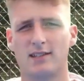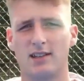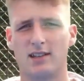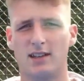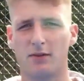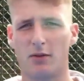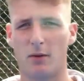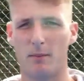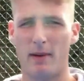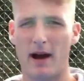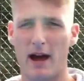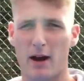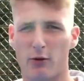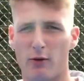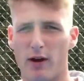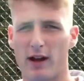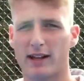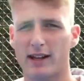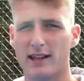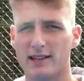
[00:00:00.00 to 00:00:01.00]
to different paddle
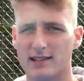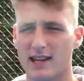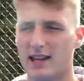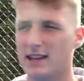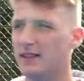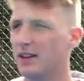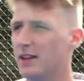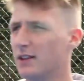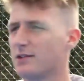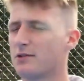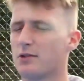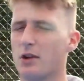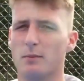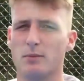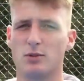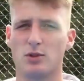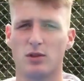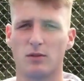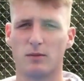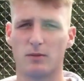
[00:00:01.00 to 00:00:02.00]
rackets in the
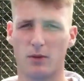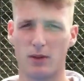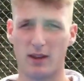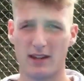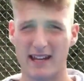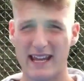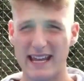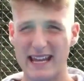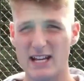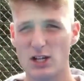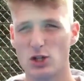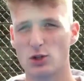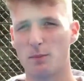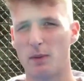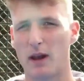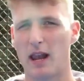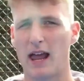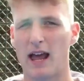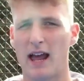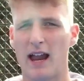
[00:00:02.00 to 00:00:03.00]
description for each
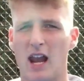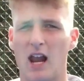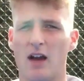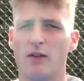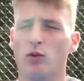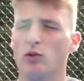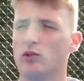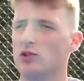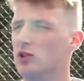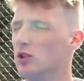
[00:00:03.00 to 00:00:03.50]
player level.